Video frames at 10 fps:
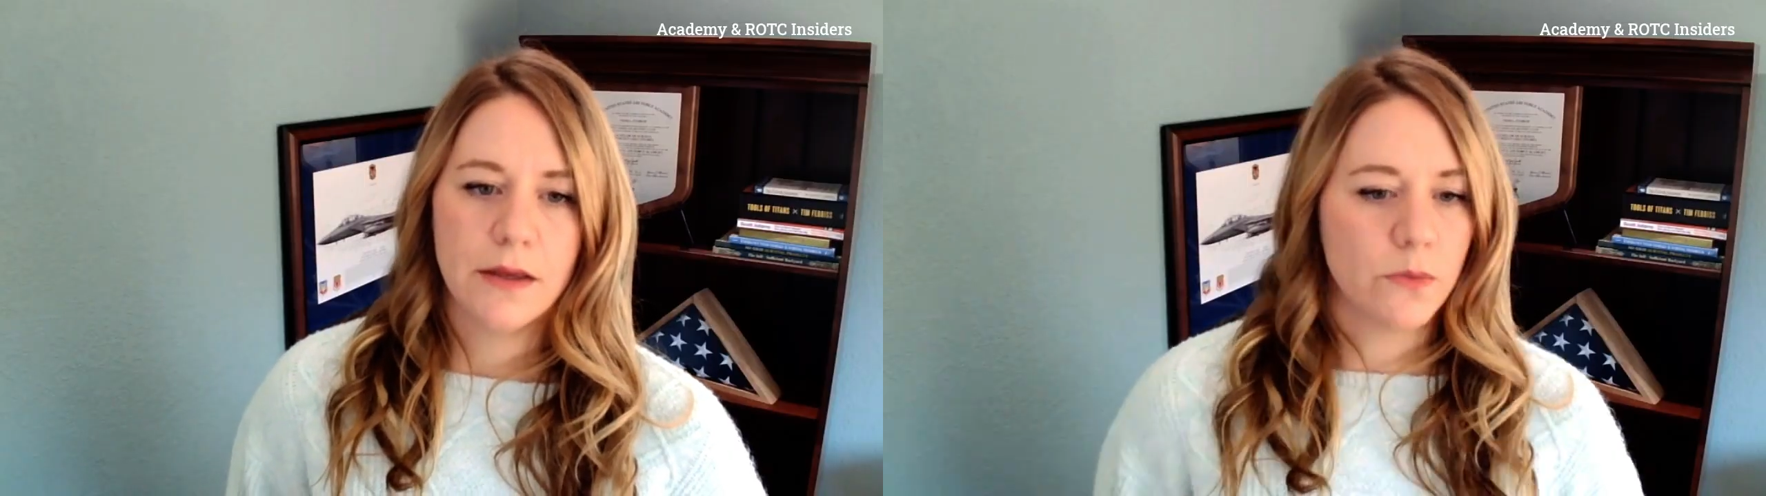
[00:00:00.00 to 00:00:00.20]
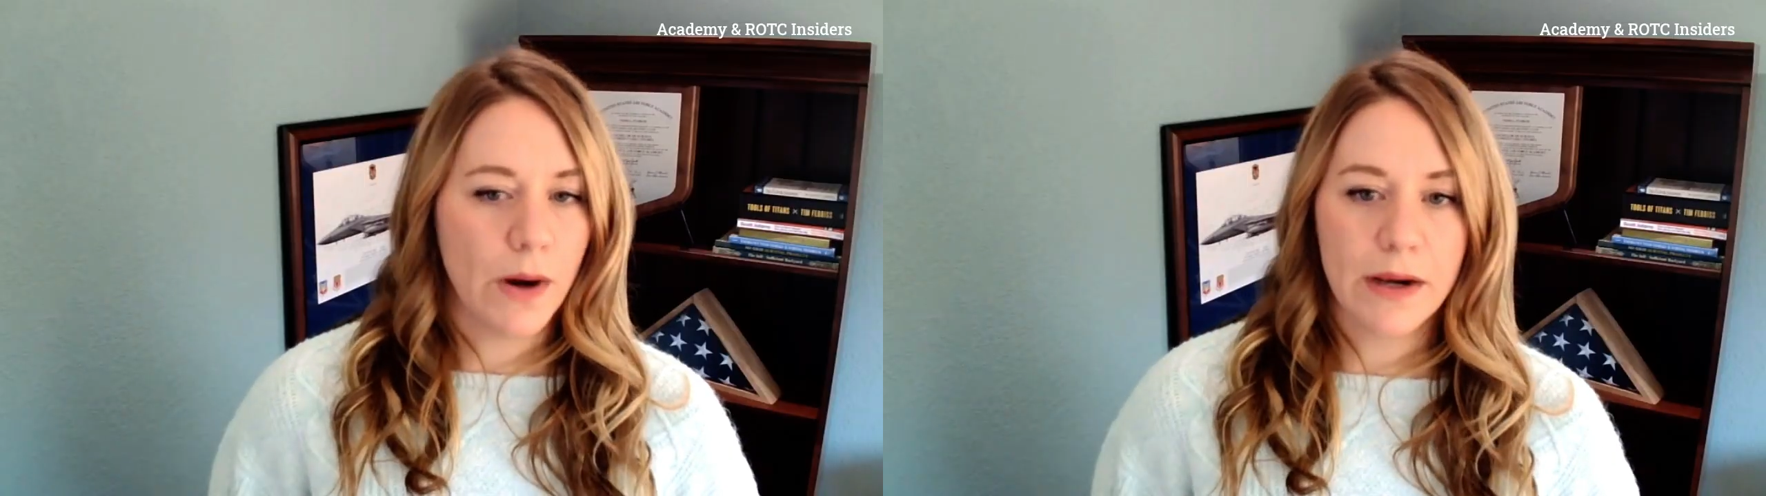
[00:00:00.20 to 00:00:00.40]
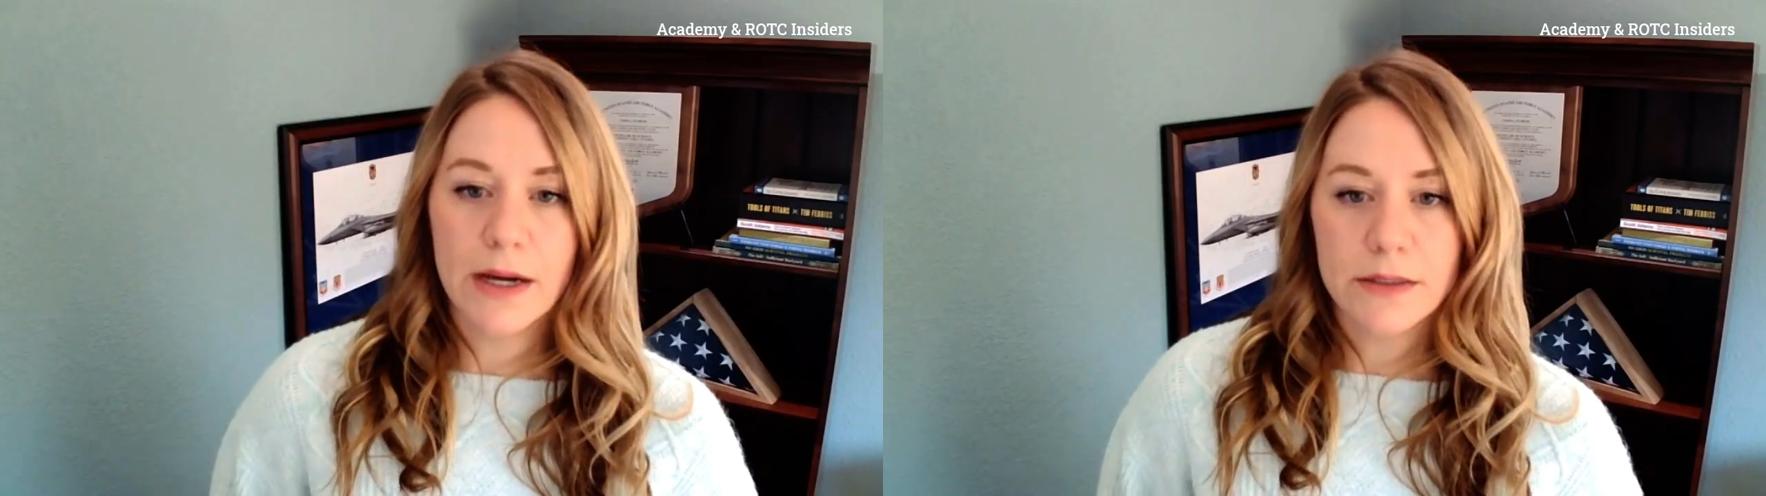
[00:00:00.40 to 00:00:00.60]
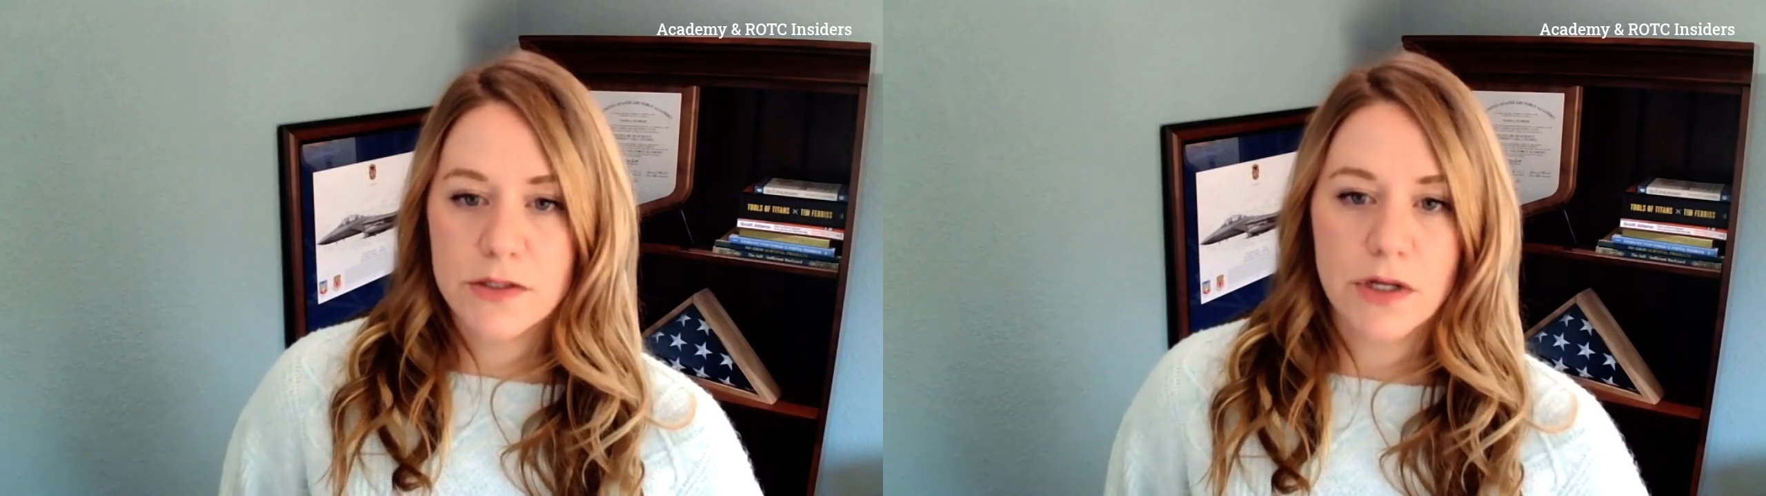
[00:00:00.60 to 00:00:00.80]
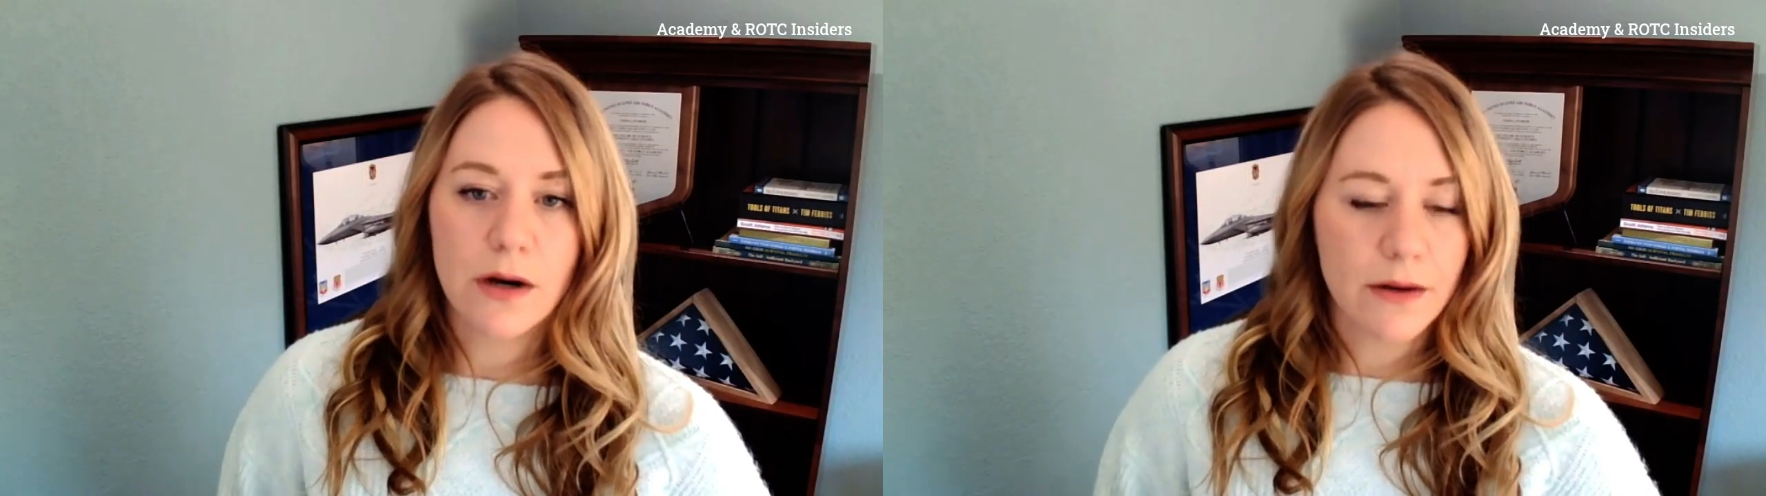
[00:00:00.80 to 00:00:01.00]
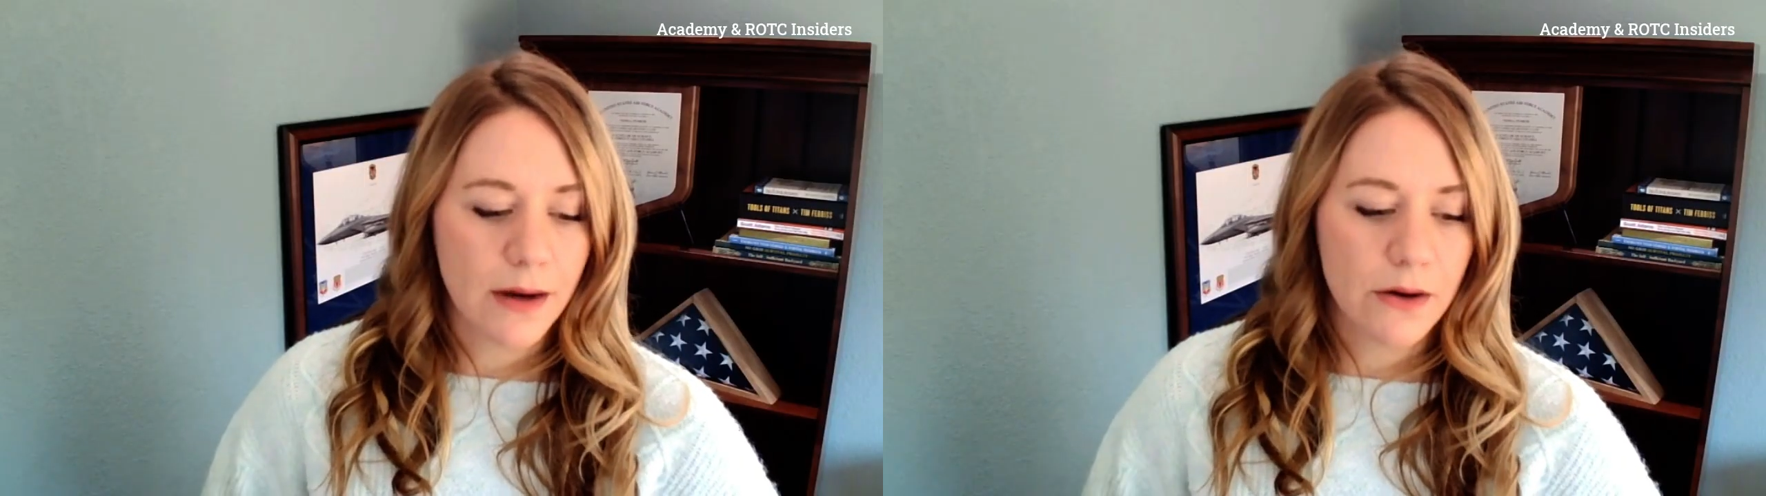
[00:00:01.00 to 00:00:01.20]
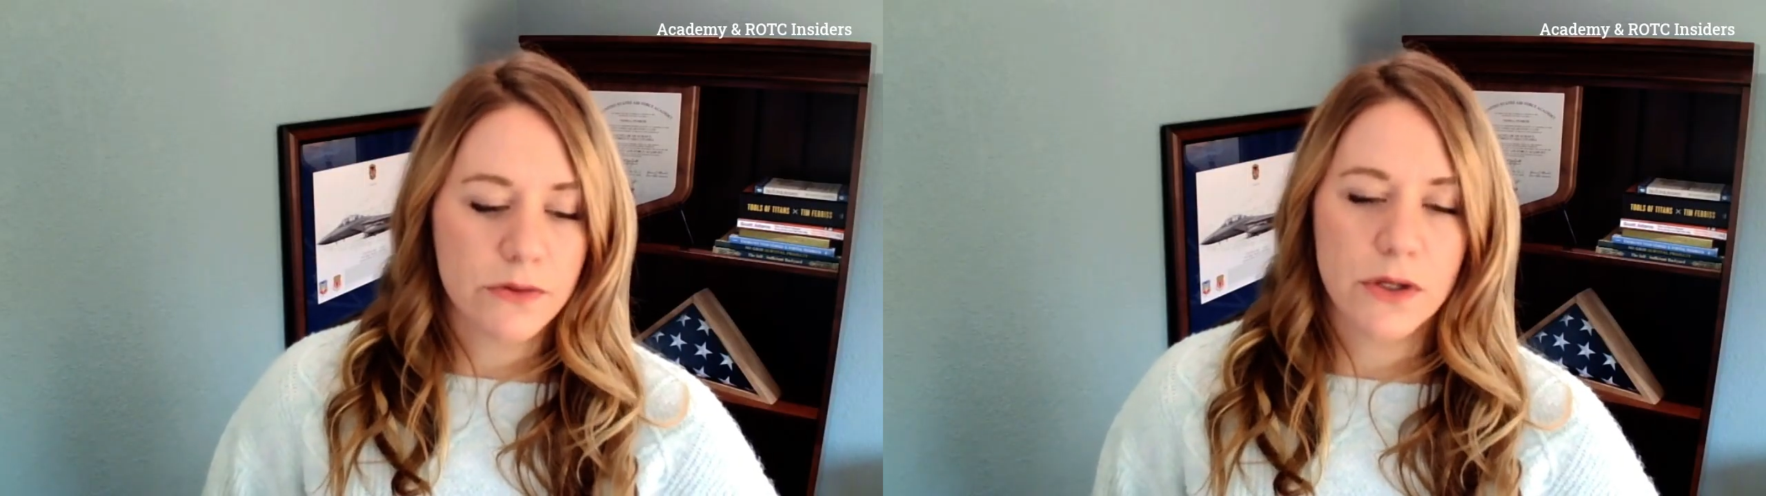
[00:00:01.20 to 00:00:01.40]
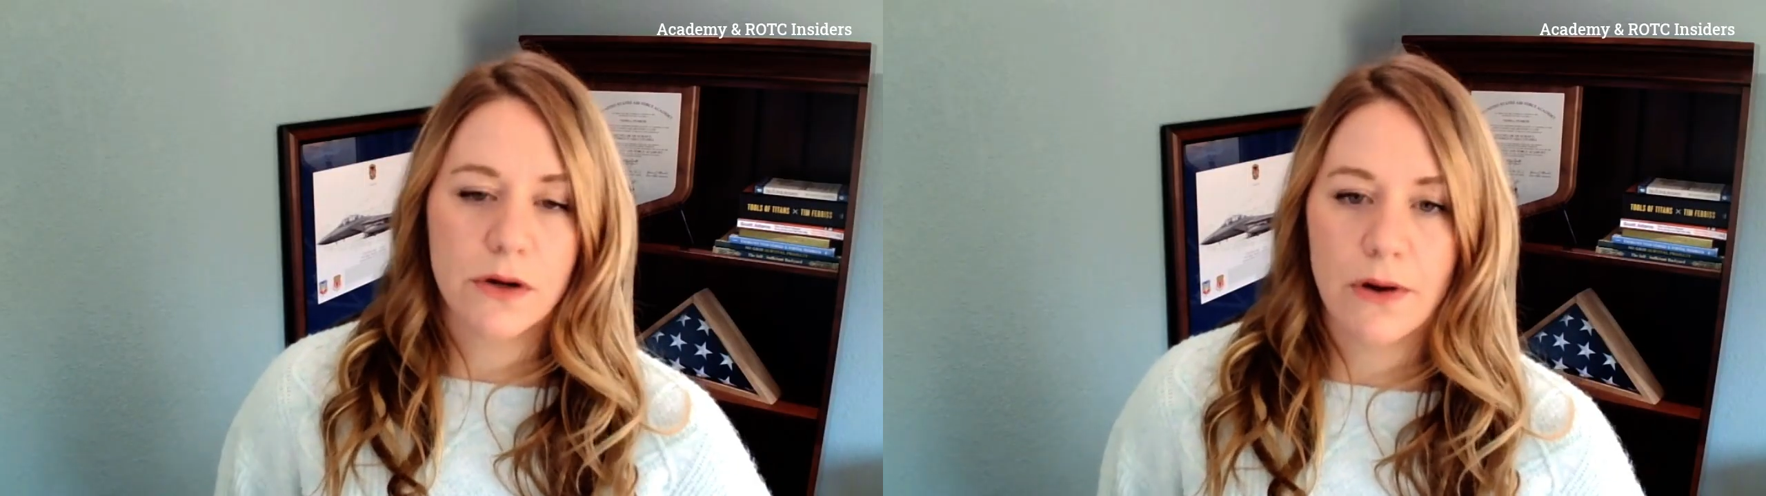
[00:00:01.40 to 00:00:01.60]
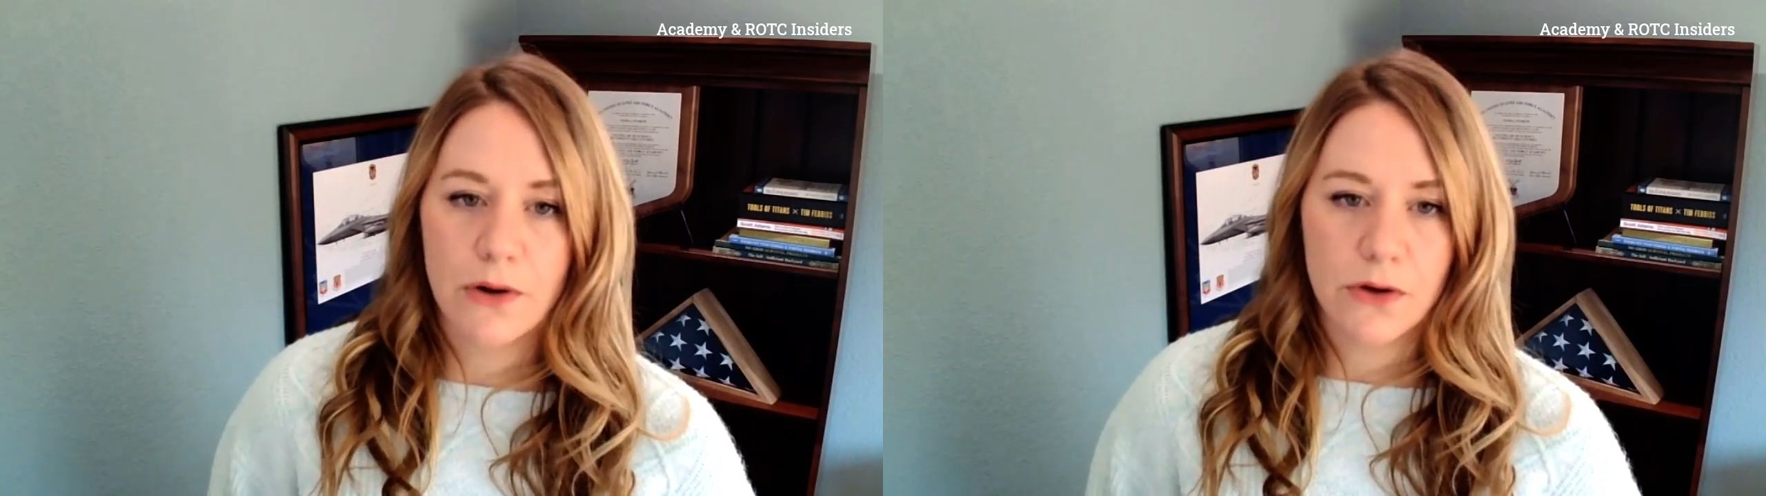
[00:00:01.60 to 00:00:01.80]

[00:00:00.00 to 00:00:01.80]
why not start now and look around